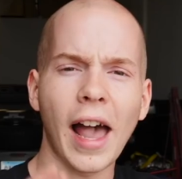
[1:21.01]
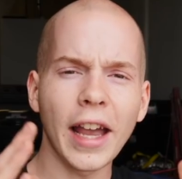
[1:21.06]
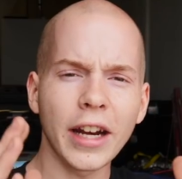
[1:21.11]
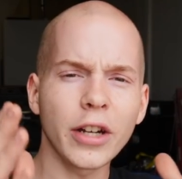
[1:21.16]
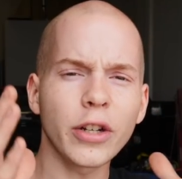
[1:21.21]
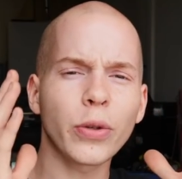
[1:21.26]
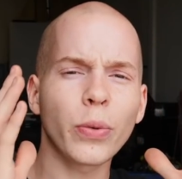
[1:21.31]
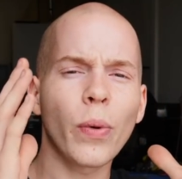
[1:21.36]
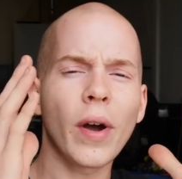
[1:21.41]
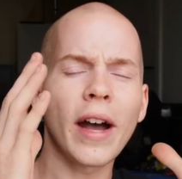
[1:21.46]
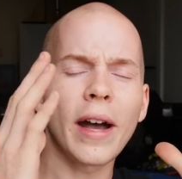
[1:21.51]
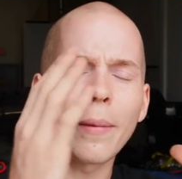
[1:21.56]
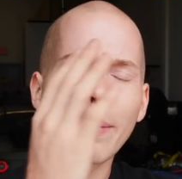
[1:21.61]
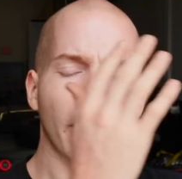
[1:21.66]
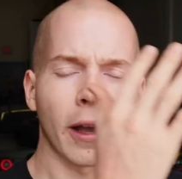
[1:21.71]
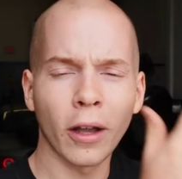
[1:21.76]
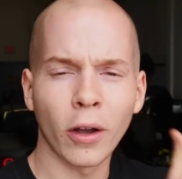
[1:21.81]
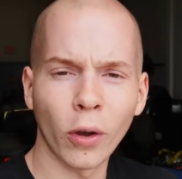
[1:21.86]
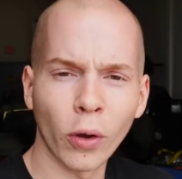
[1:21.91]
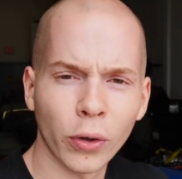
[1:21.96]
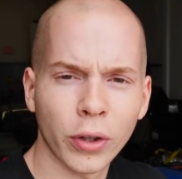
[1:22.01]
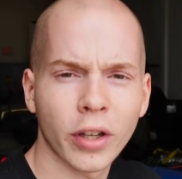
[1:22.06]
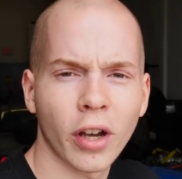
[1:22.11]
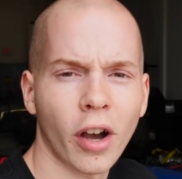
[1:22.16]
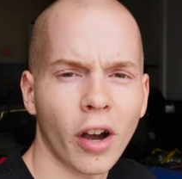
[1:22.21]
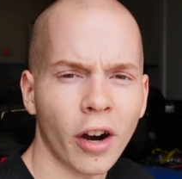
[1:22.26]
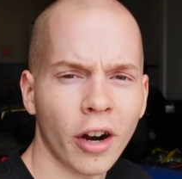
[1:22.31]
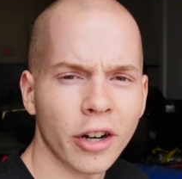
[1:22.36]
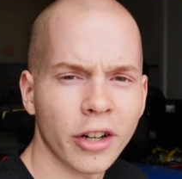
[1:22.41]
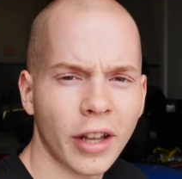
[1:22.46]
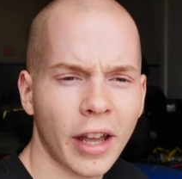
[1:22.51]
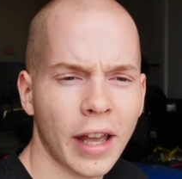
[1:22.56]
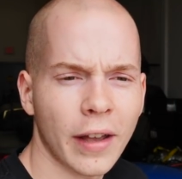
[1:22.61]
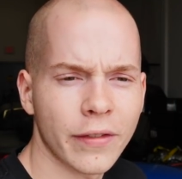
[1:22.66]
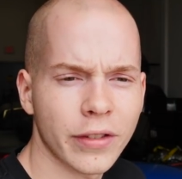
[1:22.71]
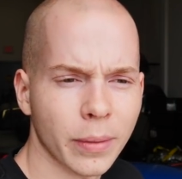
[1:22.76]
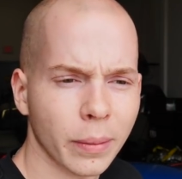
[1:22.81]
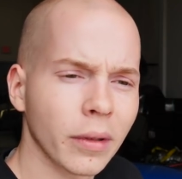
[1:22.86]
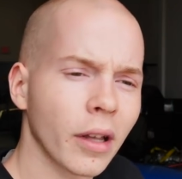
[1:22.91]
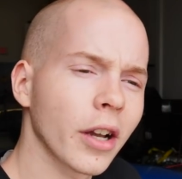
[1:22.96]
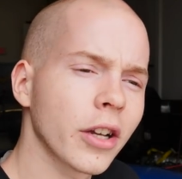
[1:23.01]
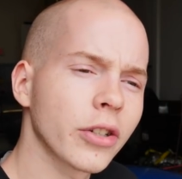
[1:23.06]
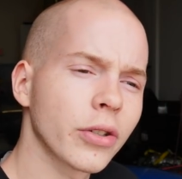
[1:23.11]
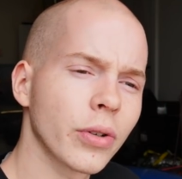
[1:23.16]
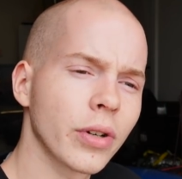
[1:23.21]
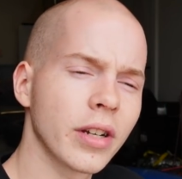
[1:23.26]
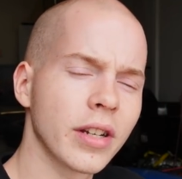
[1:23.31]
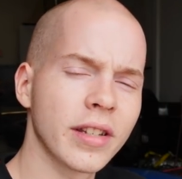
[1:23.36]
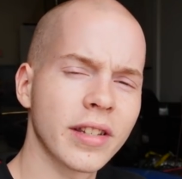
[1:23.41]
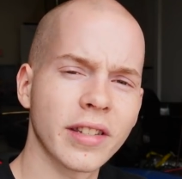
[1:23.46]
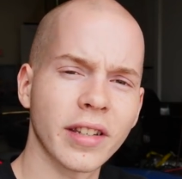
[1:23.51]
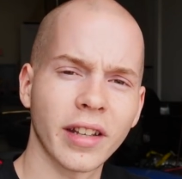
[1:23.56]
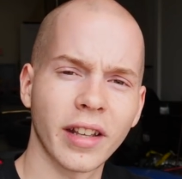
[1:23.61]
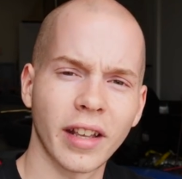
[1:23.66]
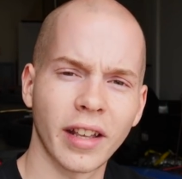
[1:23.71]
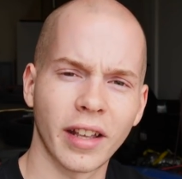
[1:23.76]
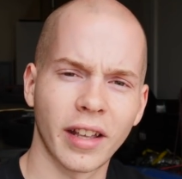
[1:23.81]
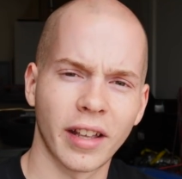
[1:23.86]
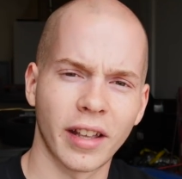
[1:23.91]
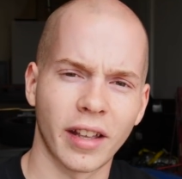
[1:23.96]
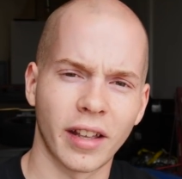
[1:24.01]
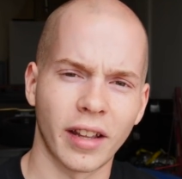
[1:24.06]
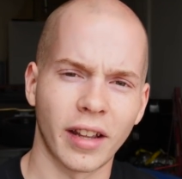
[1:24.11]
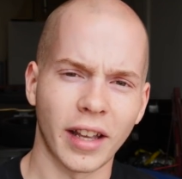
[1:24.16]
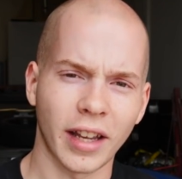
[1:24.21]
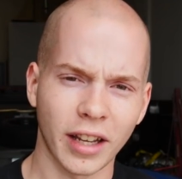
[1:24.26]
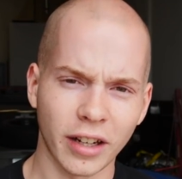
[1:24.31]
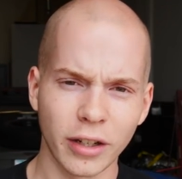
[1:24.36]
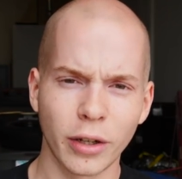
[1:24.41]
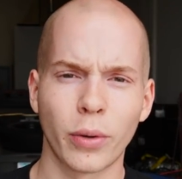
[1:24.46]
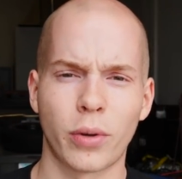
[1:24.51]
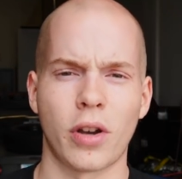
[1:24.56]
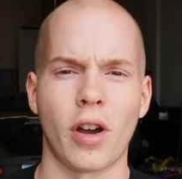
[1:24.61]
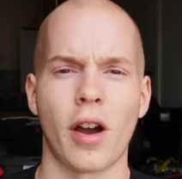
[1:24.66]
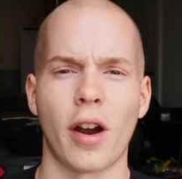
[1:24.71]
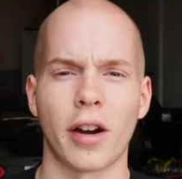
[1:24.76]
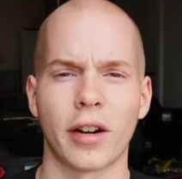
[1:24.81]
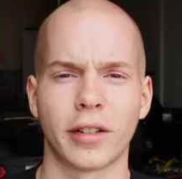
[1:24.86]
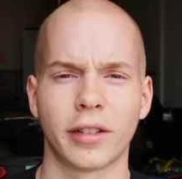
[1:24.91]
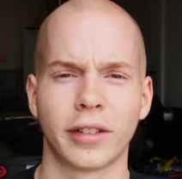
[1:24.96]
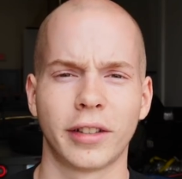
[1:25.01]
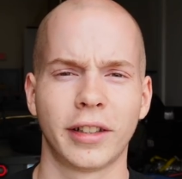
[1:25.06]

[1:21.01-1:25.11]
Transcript: I just want my old car to have some luxuries like a new car.